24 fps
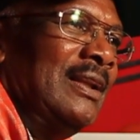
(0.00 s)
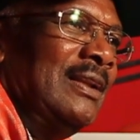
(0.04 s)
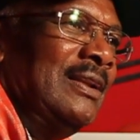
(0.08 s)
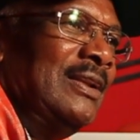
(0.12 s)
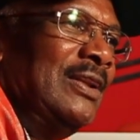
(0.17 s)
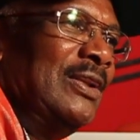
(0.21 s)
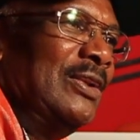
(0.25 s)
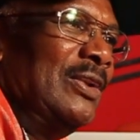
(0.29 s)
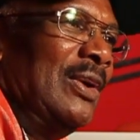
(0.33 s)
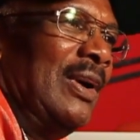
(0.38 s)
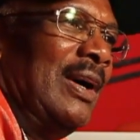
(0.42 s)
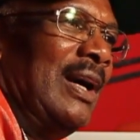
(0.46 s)

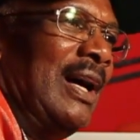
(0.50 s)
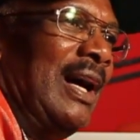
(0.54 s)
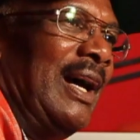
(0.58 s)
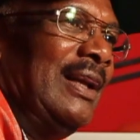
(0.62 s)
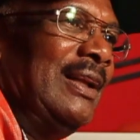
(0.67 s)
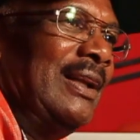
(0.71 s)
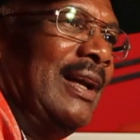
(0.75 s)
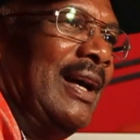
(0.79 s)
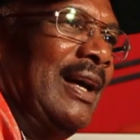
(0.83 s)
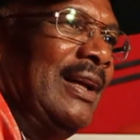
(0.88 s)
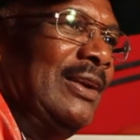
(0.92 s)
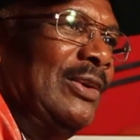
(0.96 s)
You know,
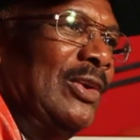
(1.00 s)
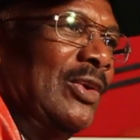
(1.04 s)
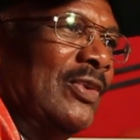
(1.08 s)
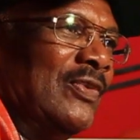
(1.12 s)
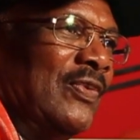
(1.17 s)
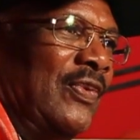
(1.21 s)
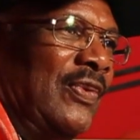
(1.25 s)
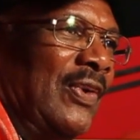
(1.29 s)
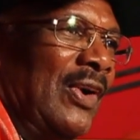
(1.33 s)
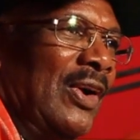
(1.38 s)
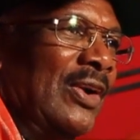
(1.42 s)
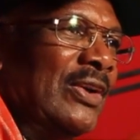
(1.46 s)
I look
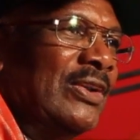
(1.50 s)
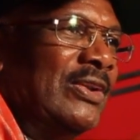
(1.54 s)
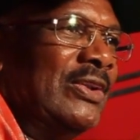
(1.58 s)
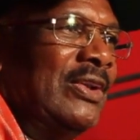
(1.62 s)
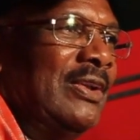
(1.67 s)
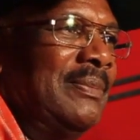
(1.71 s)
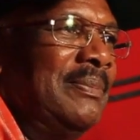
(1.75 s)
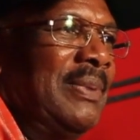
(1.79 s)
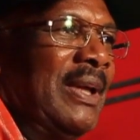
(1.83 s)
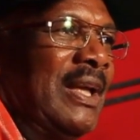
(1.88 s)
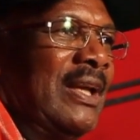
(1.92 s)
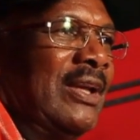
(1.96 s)
forward to
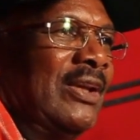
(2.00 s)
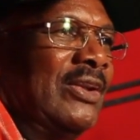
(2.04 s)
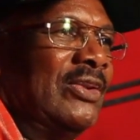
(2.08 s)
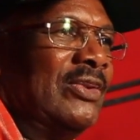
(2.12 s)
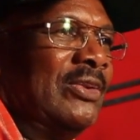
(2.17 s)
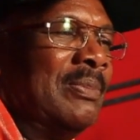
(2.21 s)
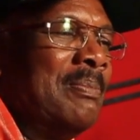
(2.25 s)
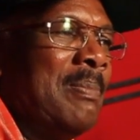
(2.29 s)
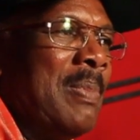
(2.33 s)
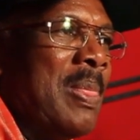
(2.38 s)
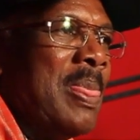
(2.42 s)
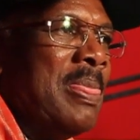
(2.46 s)
it because